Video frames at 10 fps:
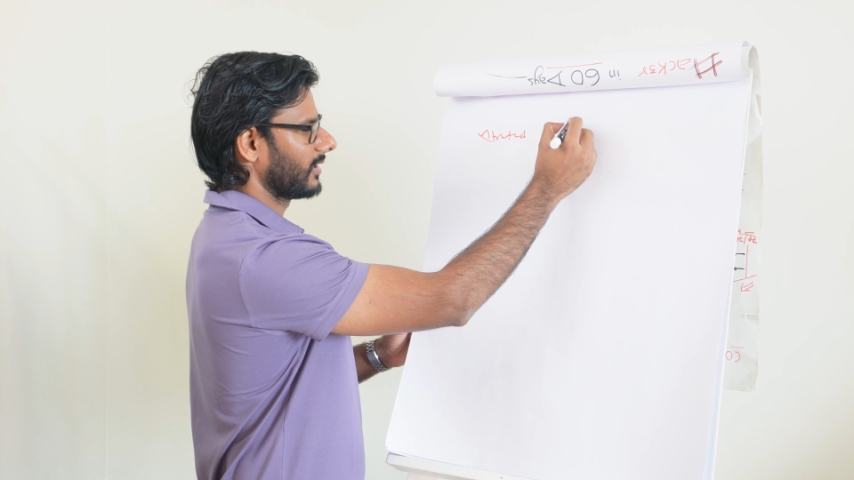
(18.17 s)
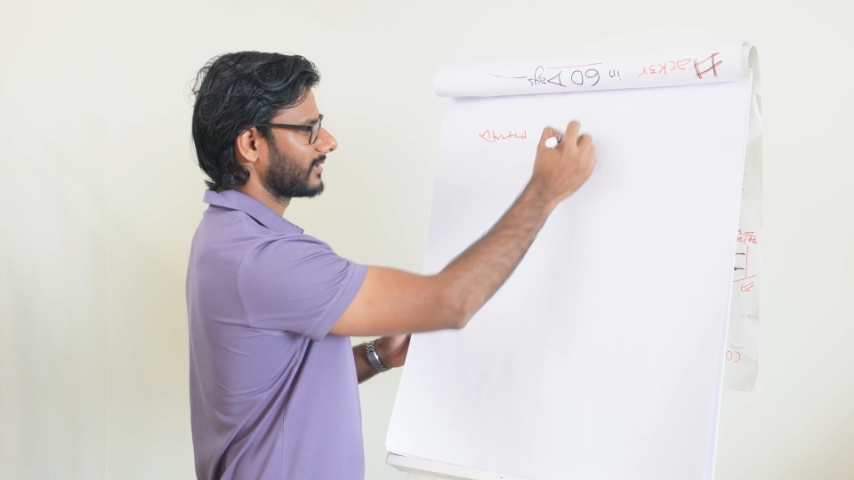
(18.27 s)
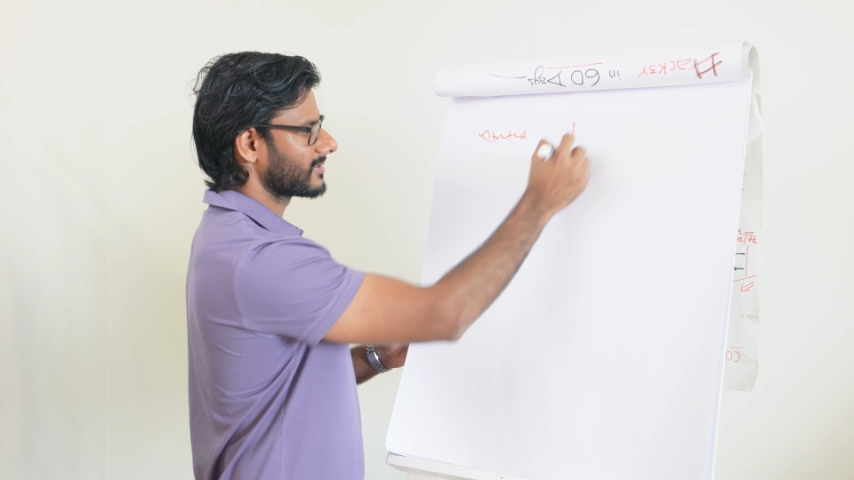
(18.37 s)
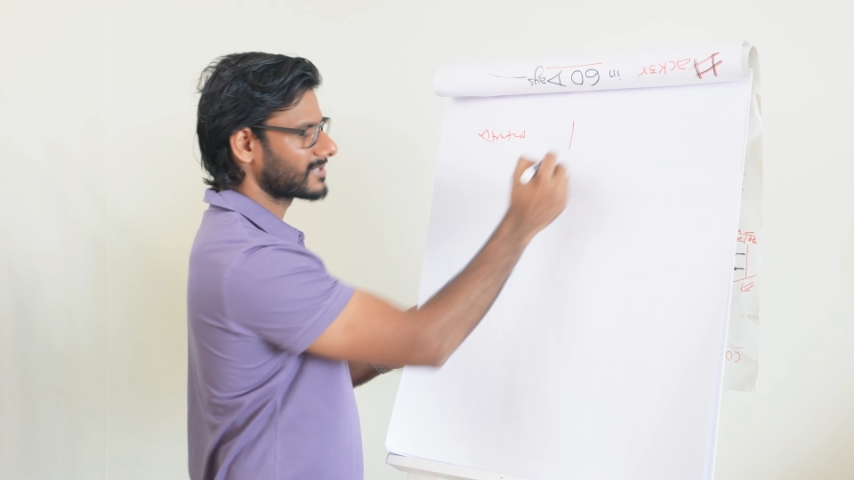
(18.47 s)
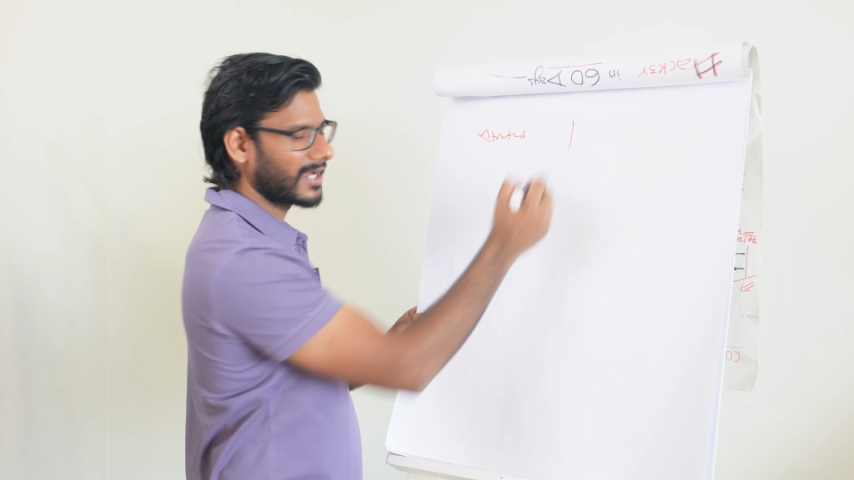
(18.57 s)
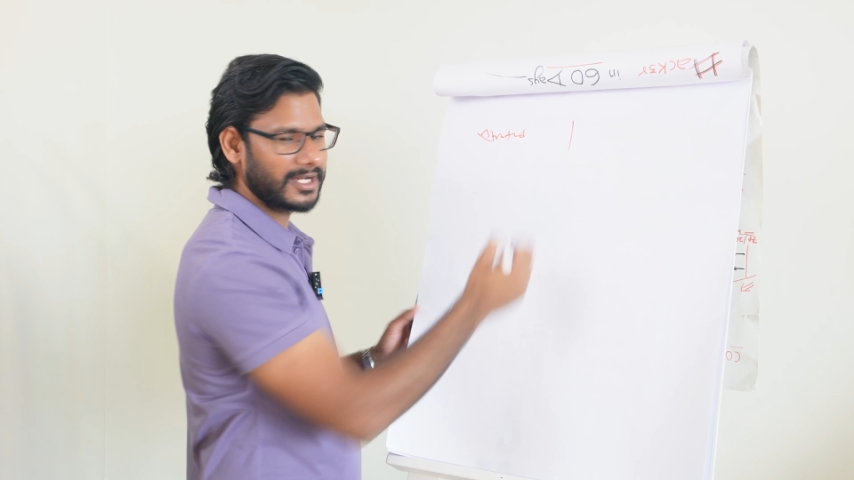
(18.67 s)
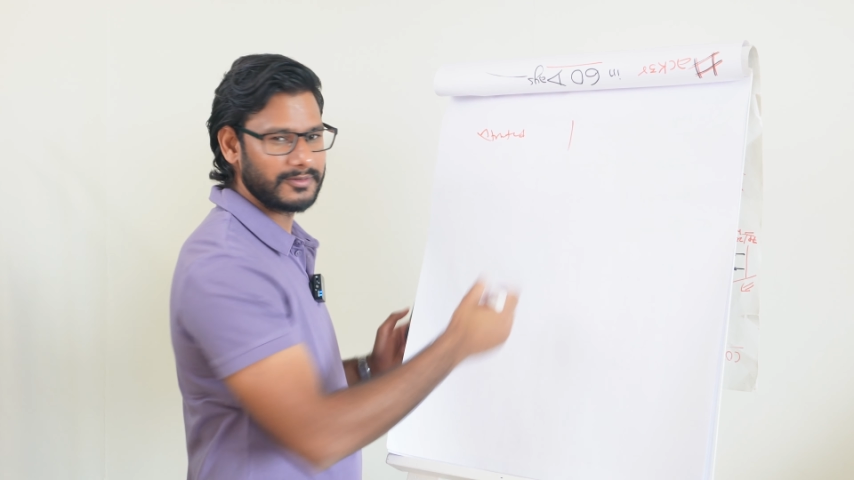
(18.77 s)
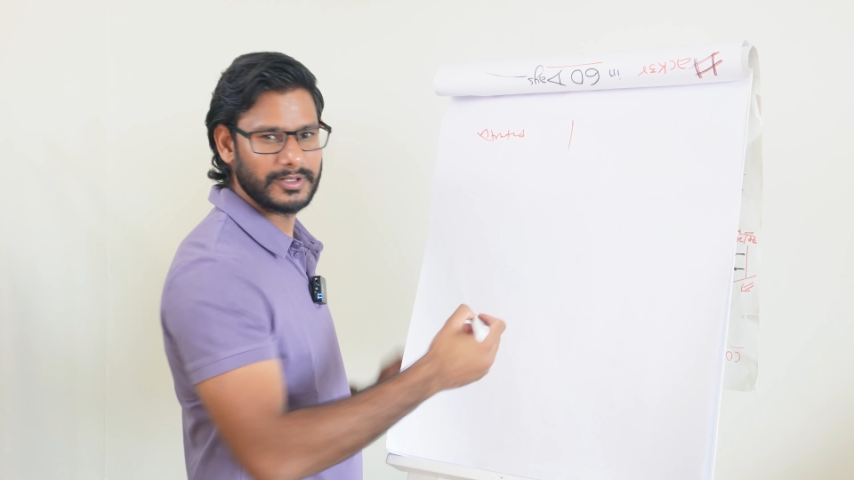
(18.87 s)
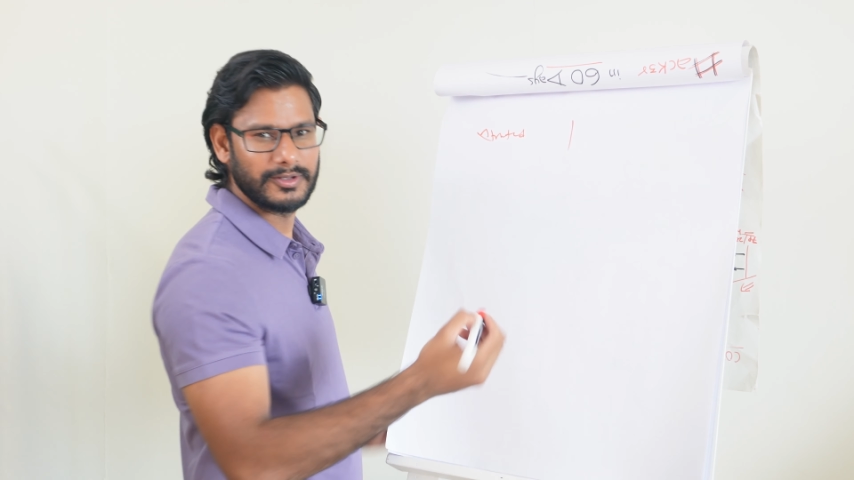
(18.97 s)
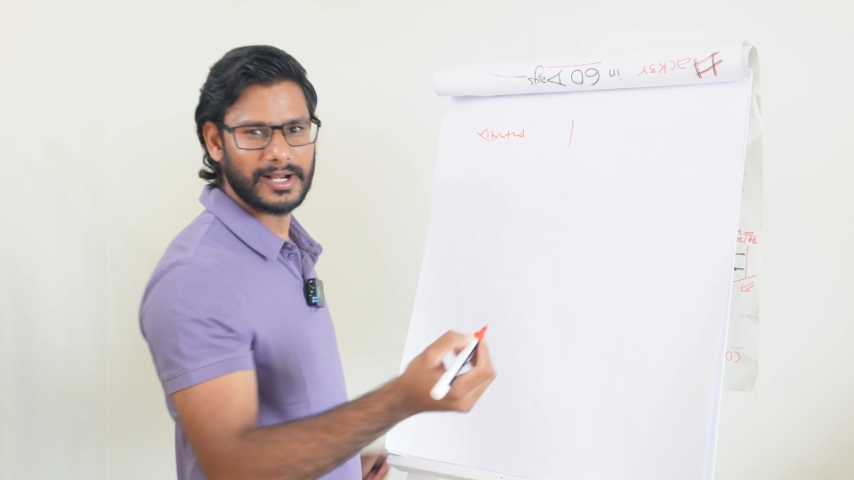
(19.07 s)
and the second
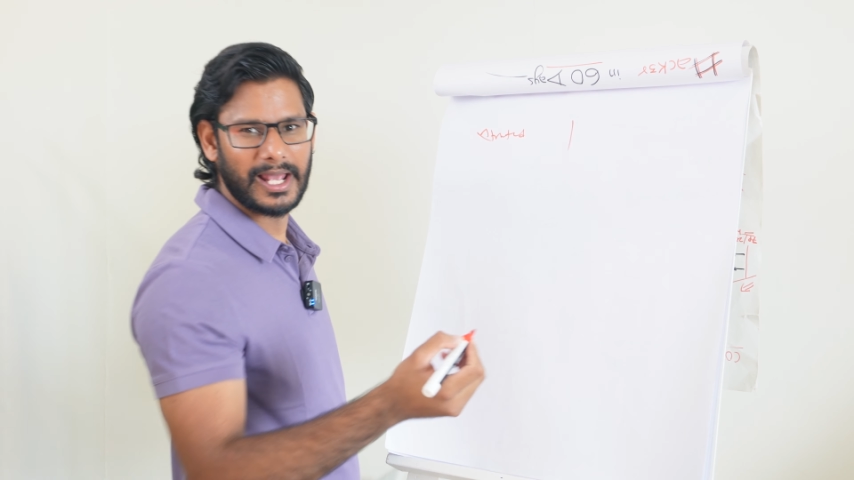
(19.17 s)
way you are